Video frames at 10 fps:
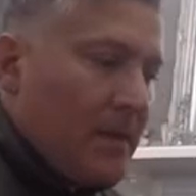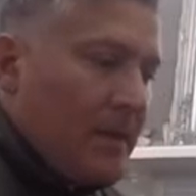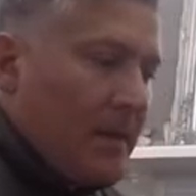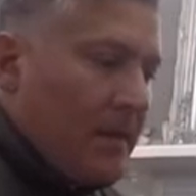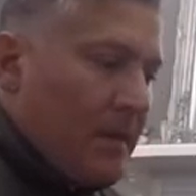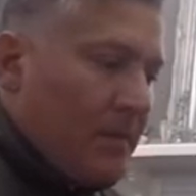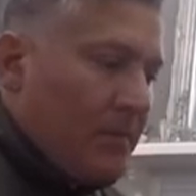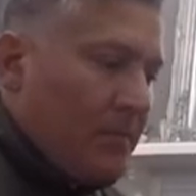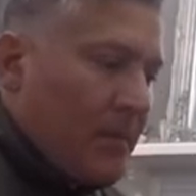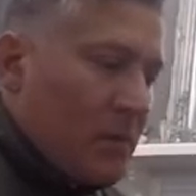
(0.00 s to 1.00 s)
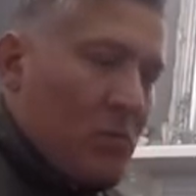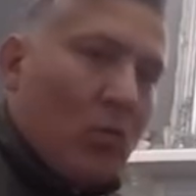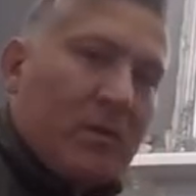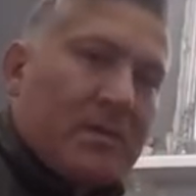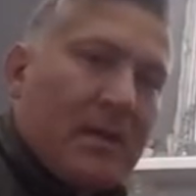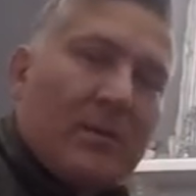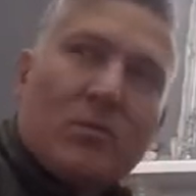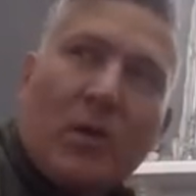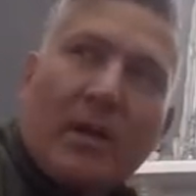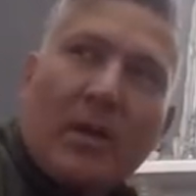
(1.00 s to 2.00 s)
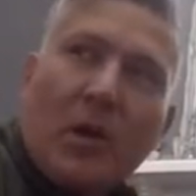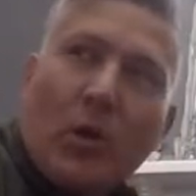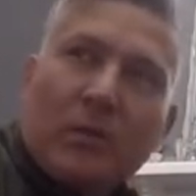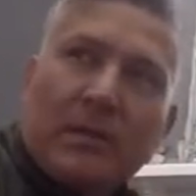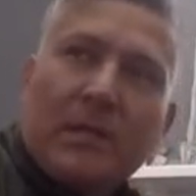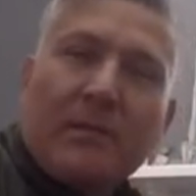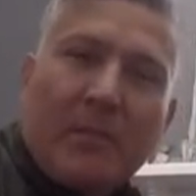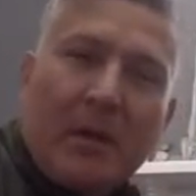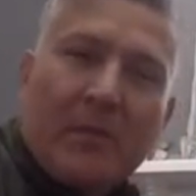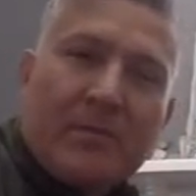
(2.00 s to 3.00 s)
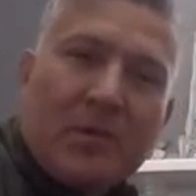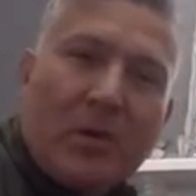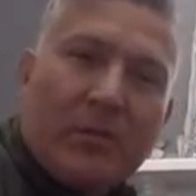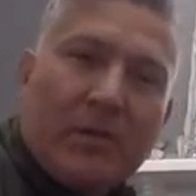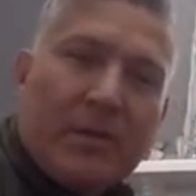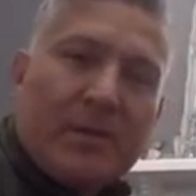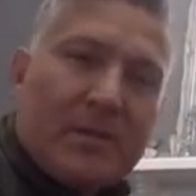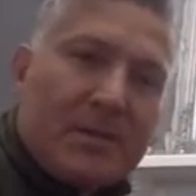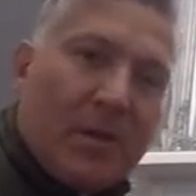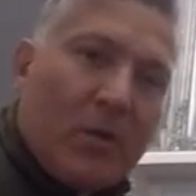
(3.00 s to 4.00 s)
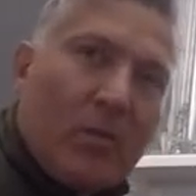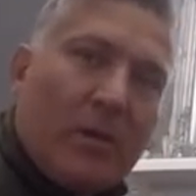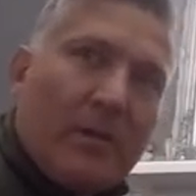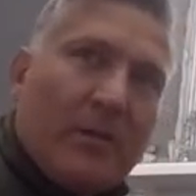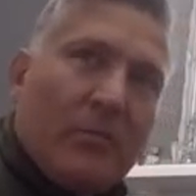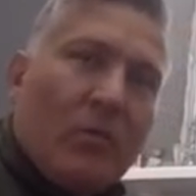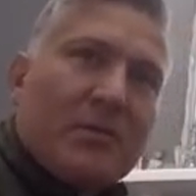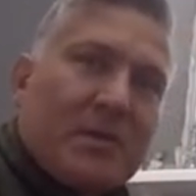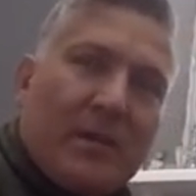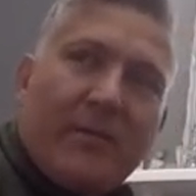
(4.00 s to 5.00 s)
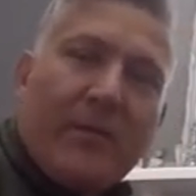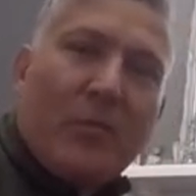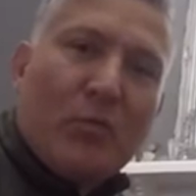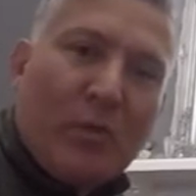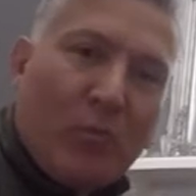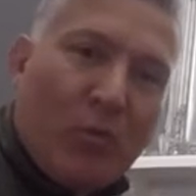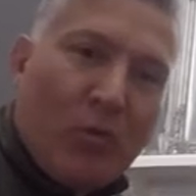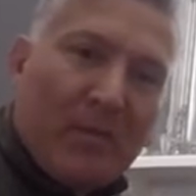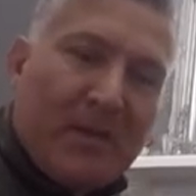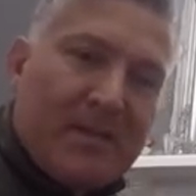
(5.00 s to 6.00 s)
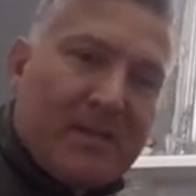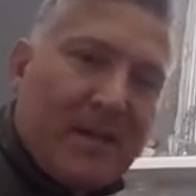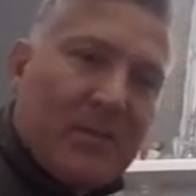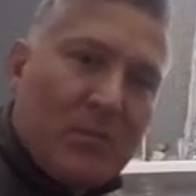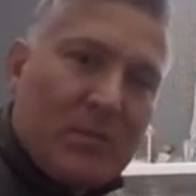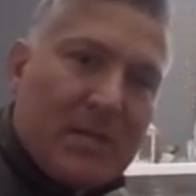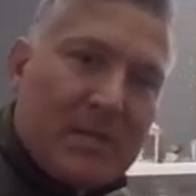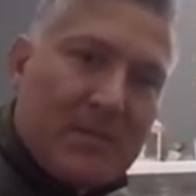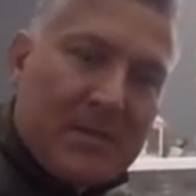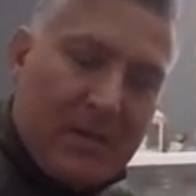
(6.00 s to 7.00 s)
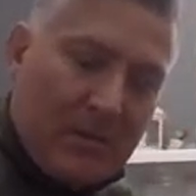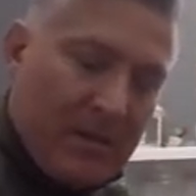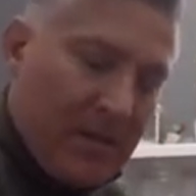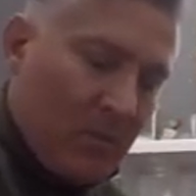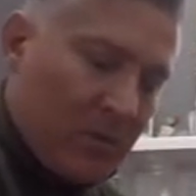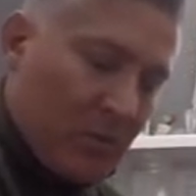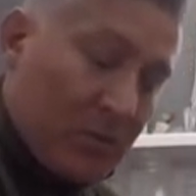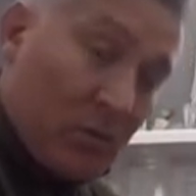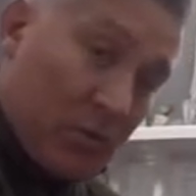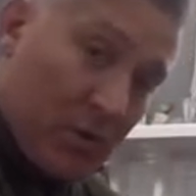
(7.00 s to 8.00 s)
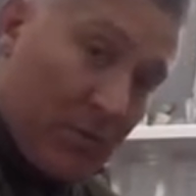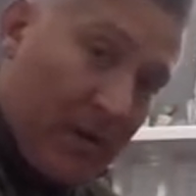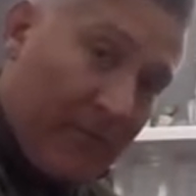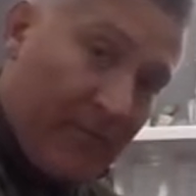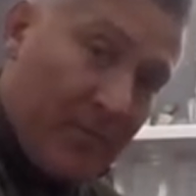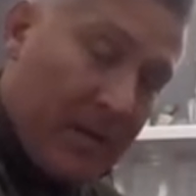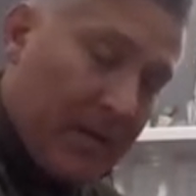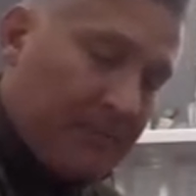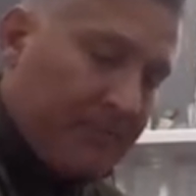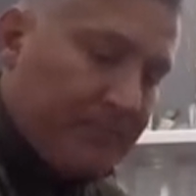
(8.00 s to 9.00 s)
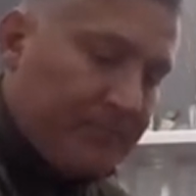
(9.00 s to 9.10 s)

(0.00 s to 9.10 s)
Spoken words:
I was walking today and it was quite cold, didn't have my gloves on, so the one side of it felt really warm, and the inside was this material here, which I want to talk to you about for a minute.